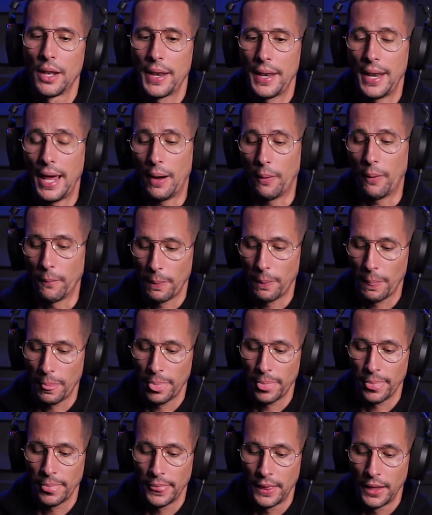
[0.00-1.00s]
Now,
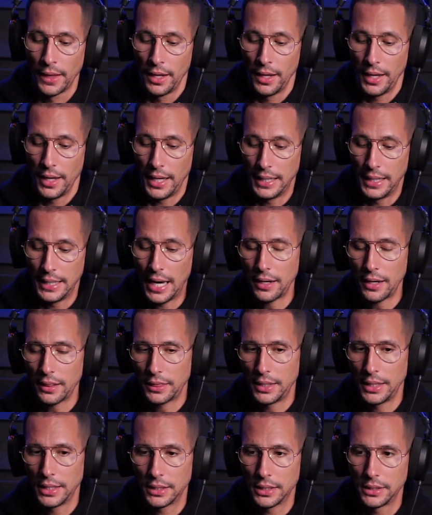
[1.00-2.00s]
another
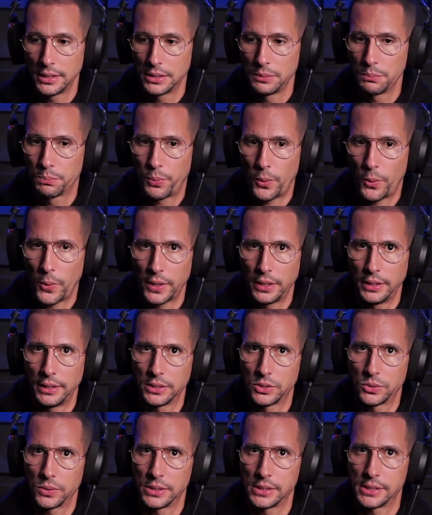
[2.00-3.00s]
thing that is important
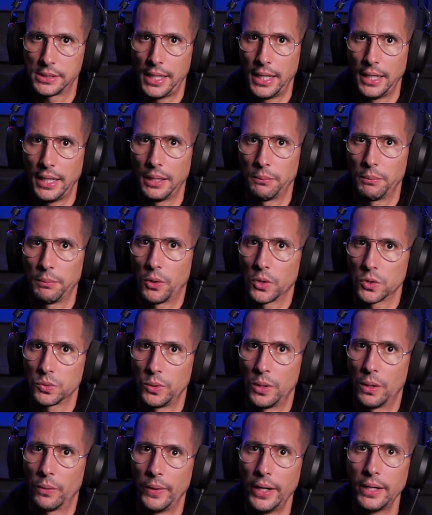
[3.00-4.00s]
is to understand that because
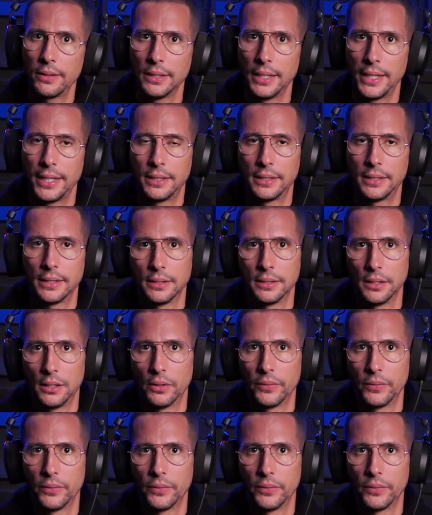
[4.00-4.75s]
we are regulated,